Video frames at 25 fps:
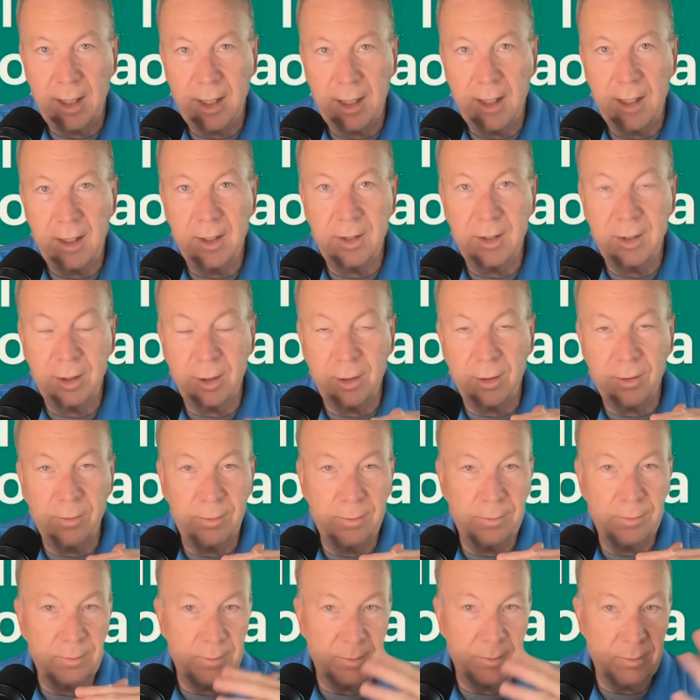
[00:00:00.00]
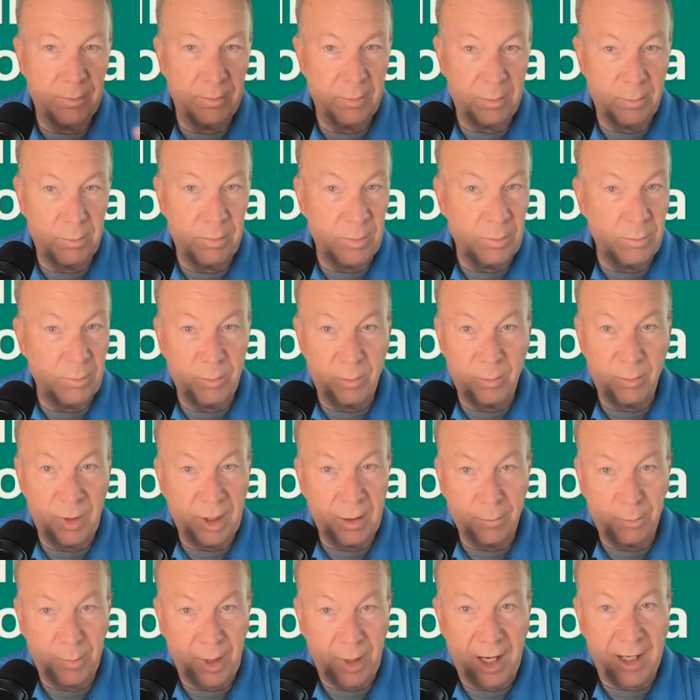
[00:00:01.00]
And so, you know,
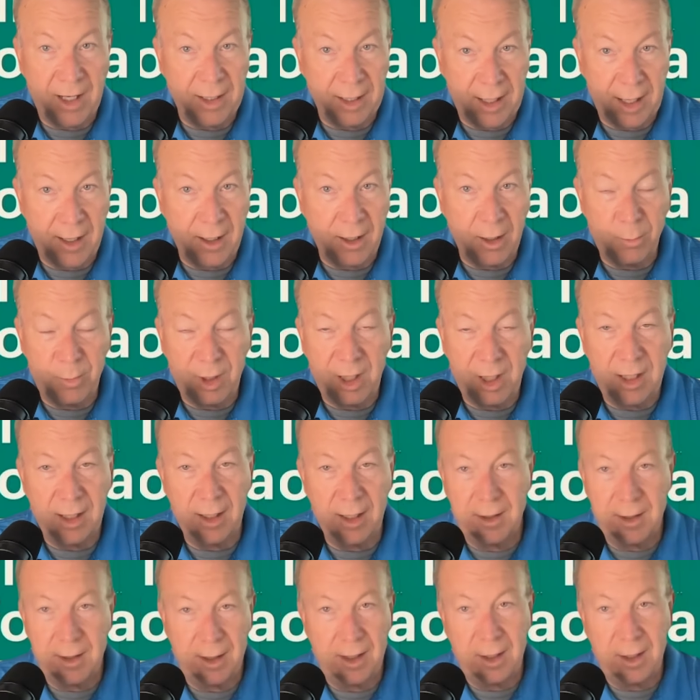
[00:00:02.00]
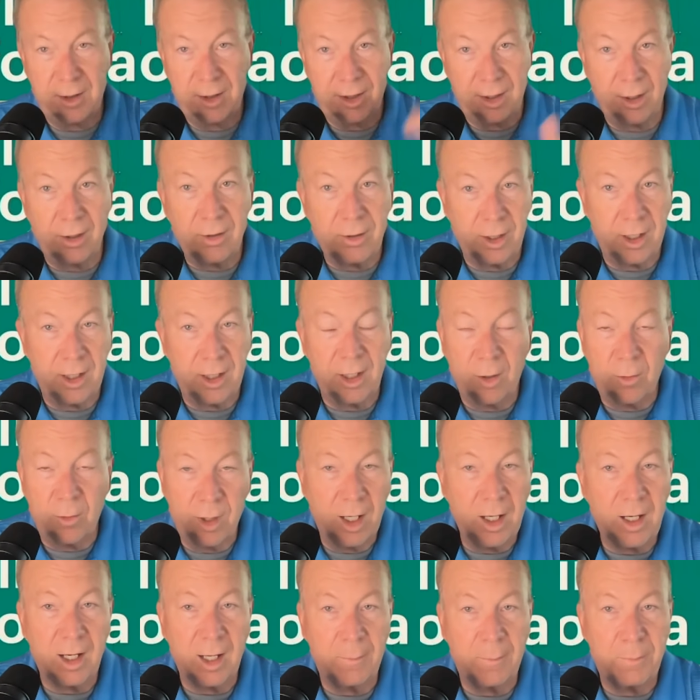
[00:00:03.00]
buy now, because they're still going to go
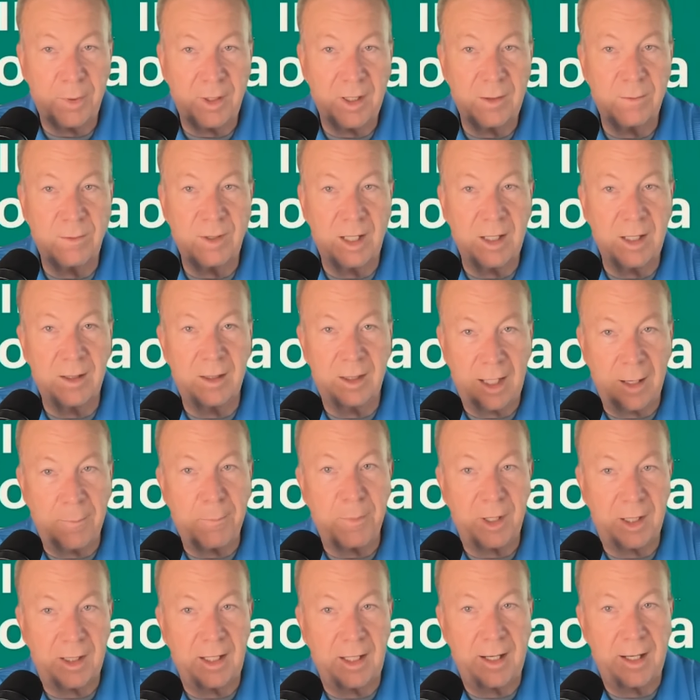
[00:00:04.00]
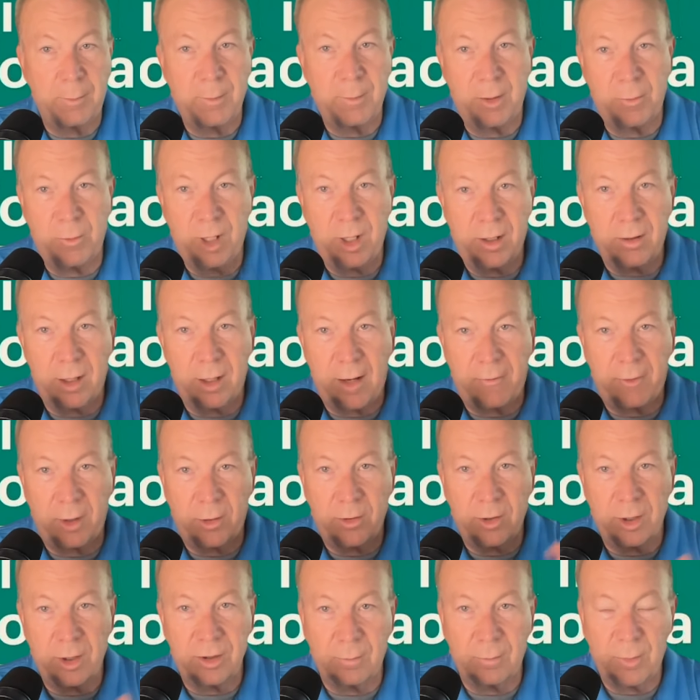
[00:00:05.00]
up typically. I mean, we don't have a
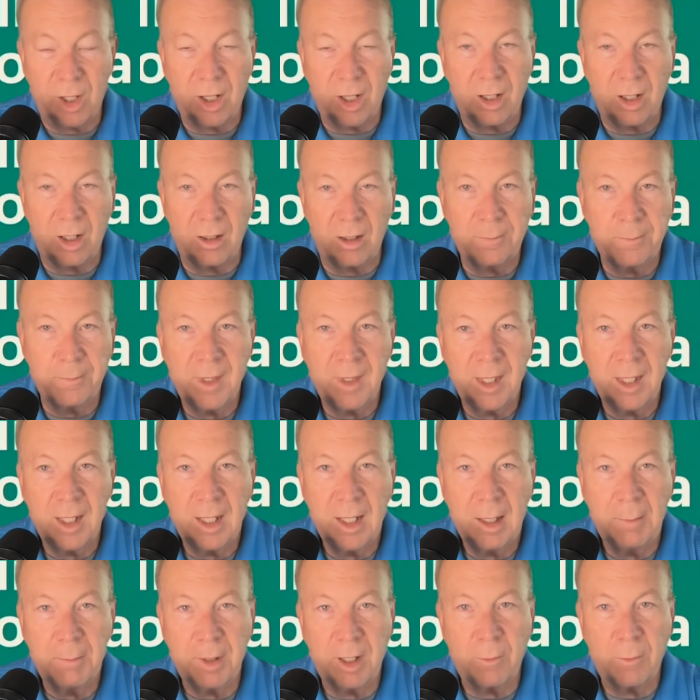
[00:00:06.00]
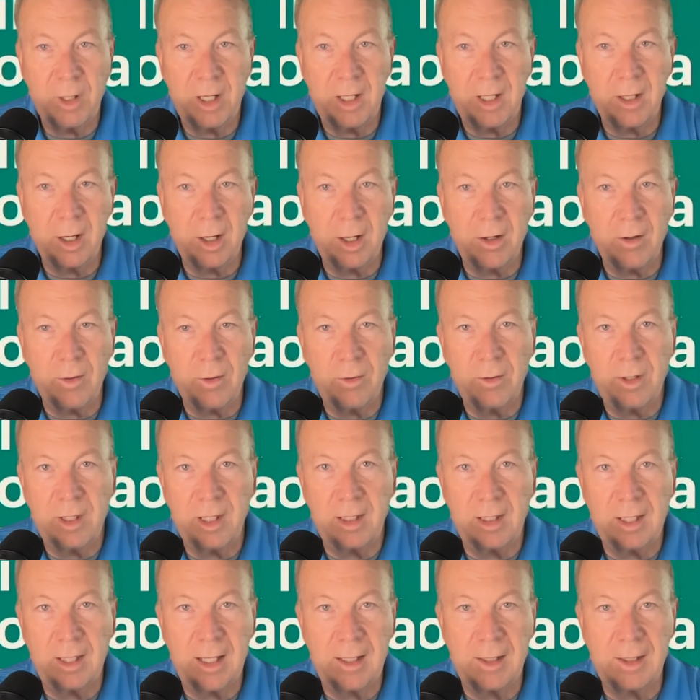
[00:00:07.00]
crystal ball, but we know
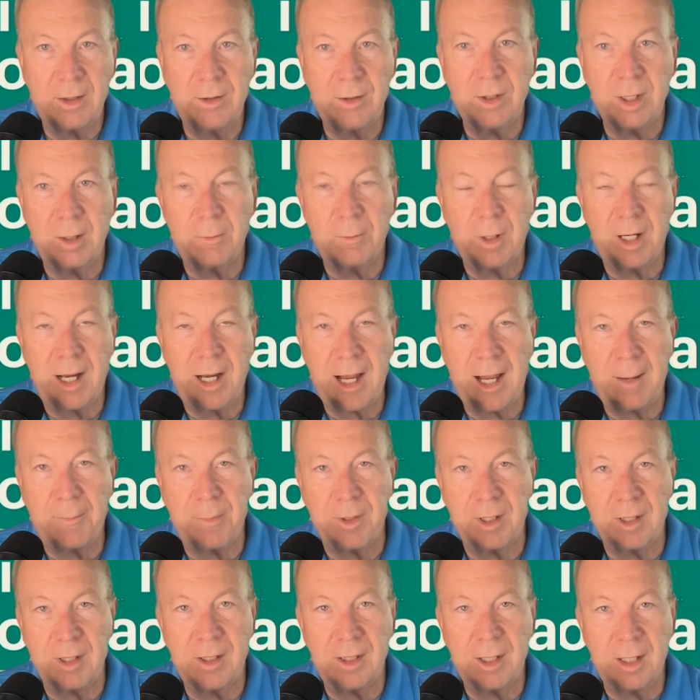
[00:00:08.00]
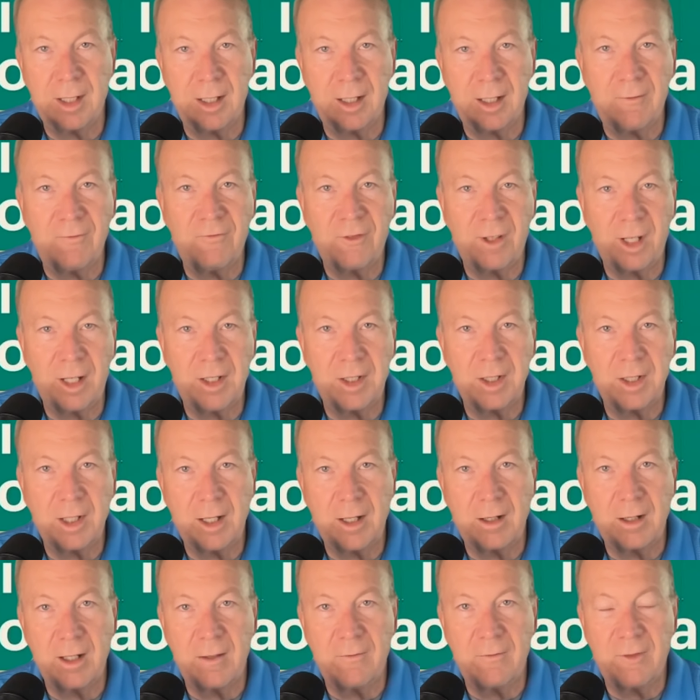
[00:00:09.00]
that that's usually what happens in an
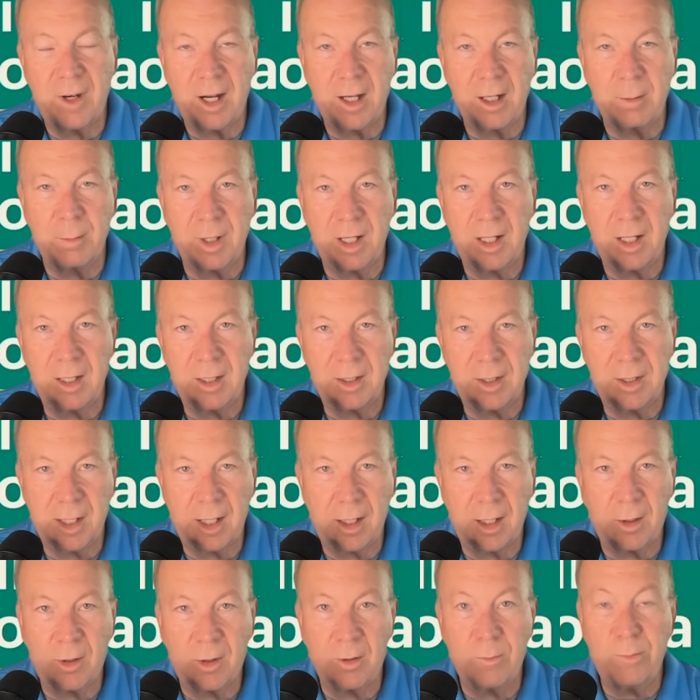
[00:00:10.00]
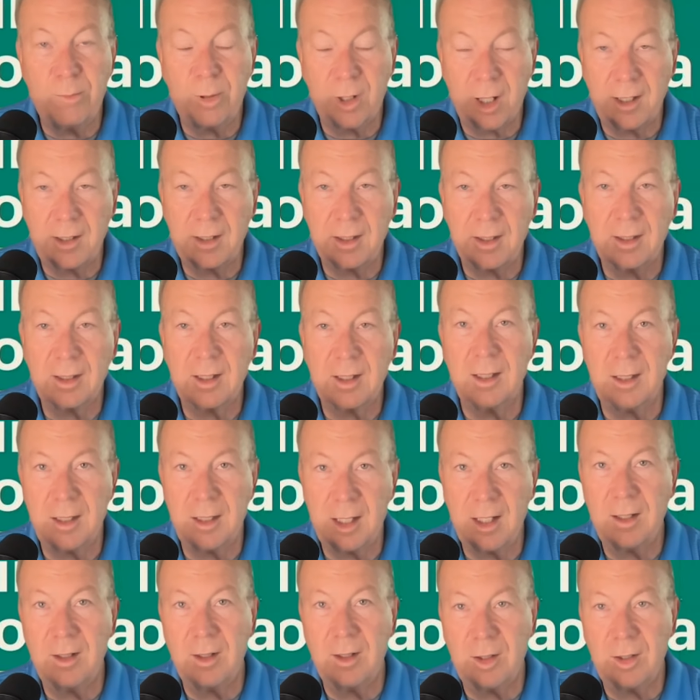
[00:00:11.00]
inflationary environment, is that home prices
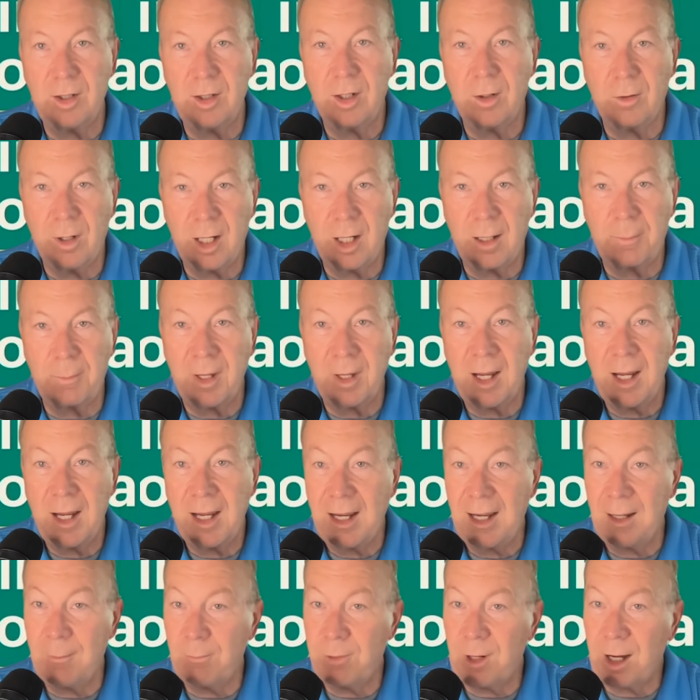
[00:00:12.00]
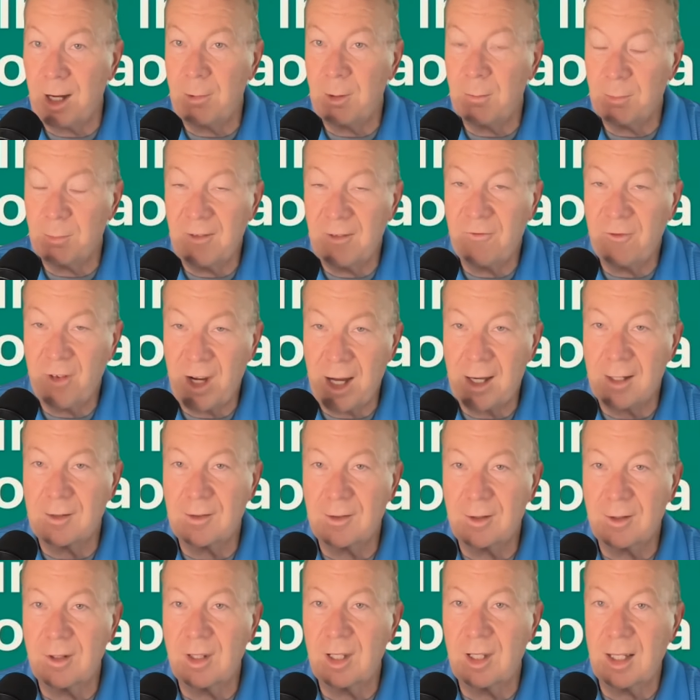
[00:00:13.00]
continue to go up and probably
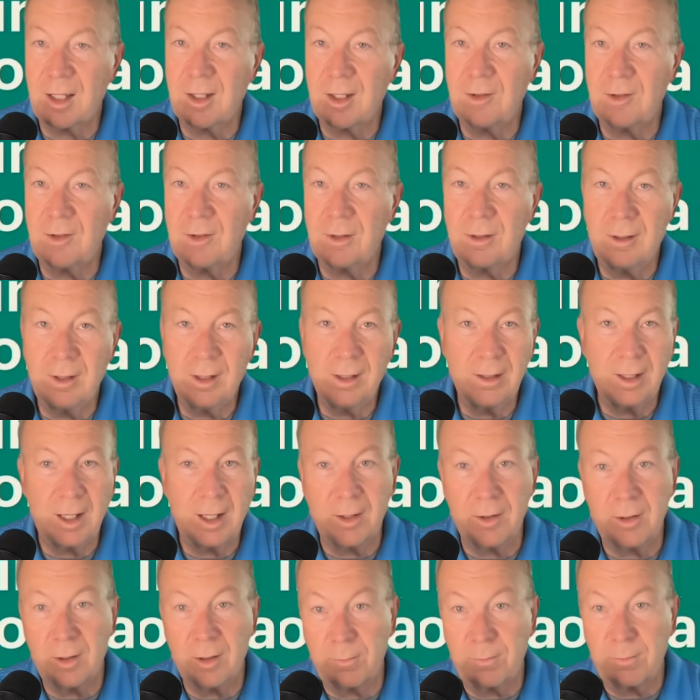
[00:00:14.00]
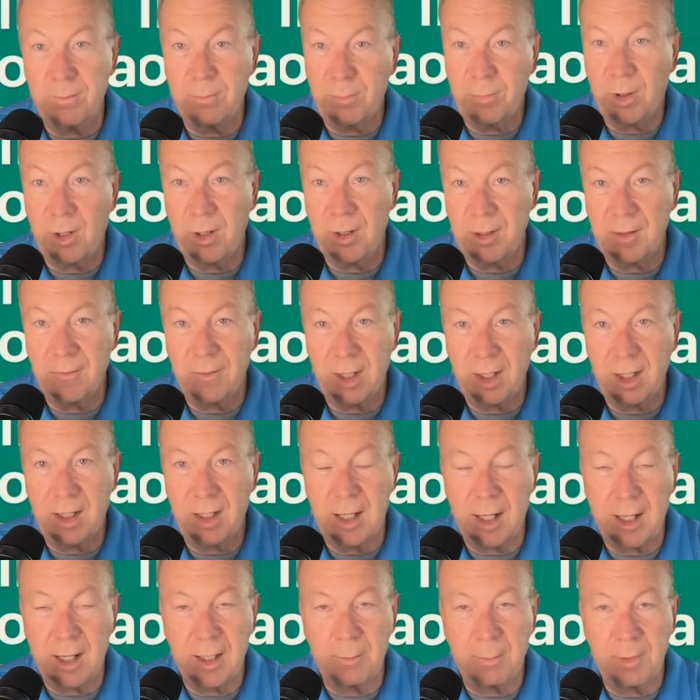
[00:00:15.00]
faster than other parts of the
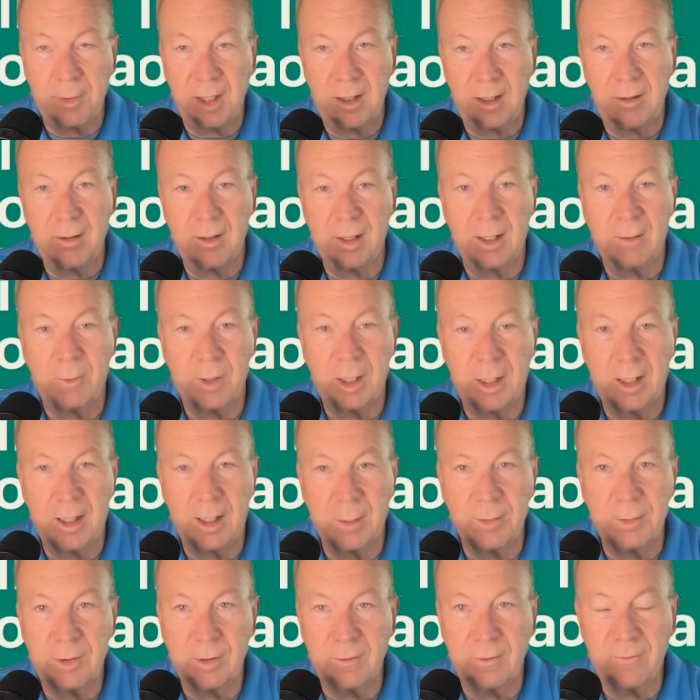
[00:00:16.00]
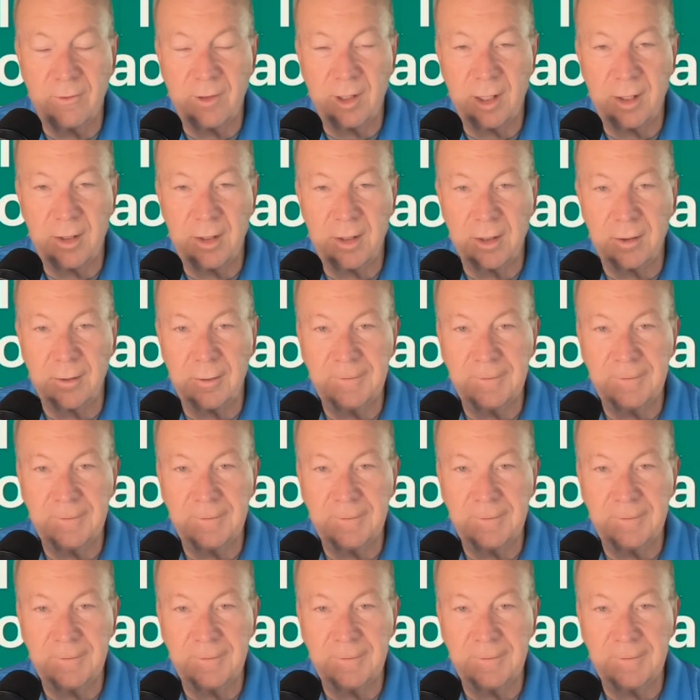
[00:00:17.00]
economy when it comes to inflation.